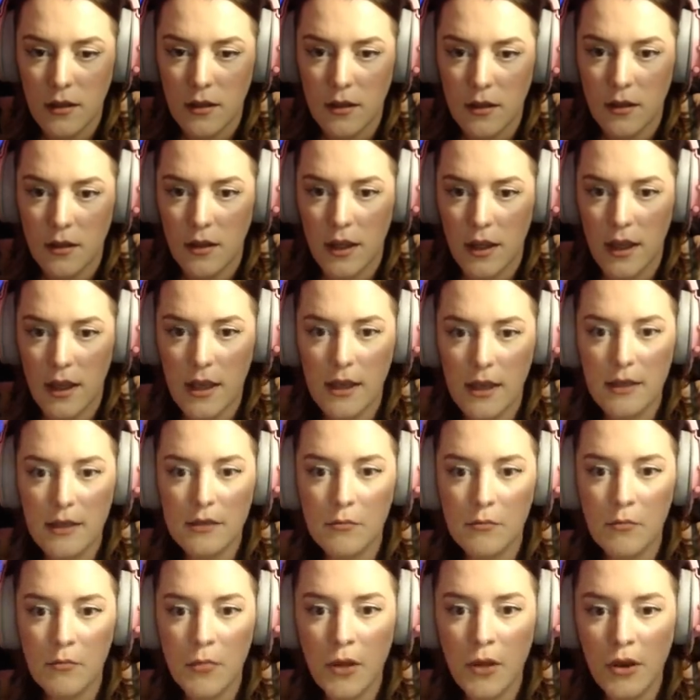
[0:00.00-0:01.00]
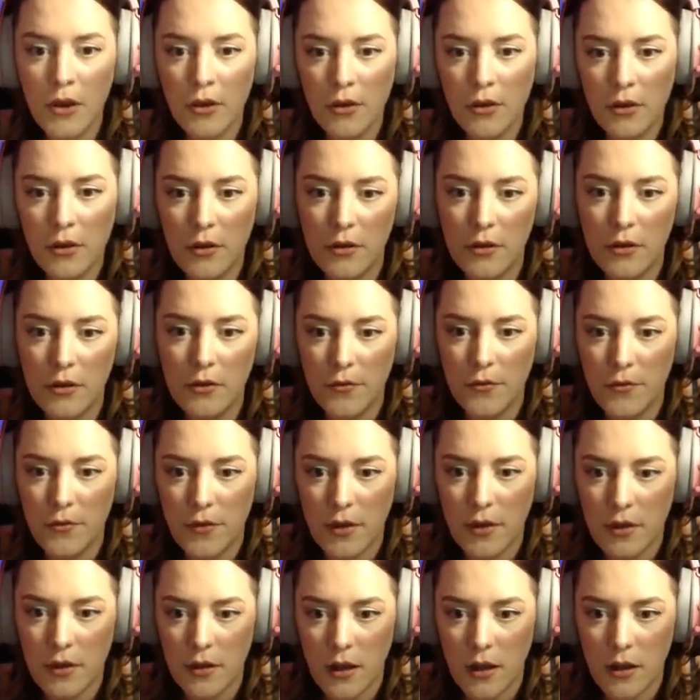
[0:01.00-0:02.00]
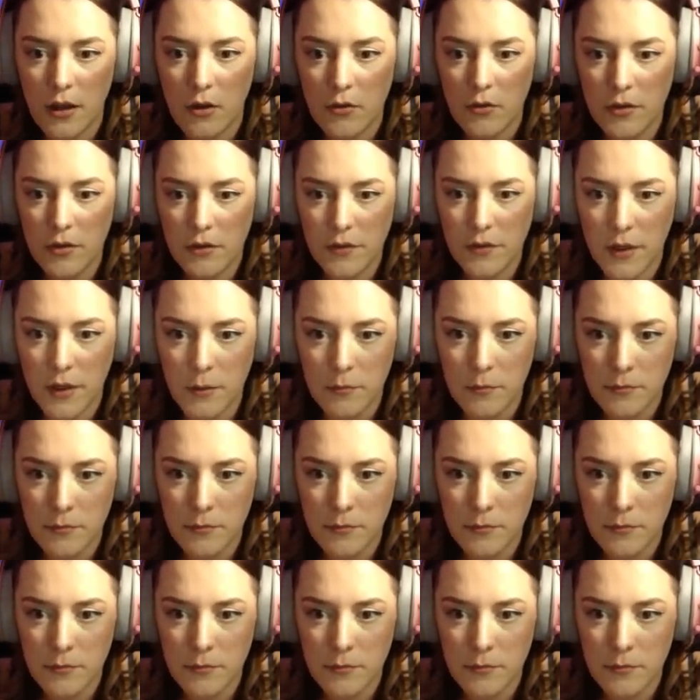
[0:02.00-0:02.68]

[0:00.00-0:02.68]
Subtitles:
He's moved. I got rid of him.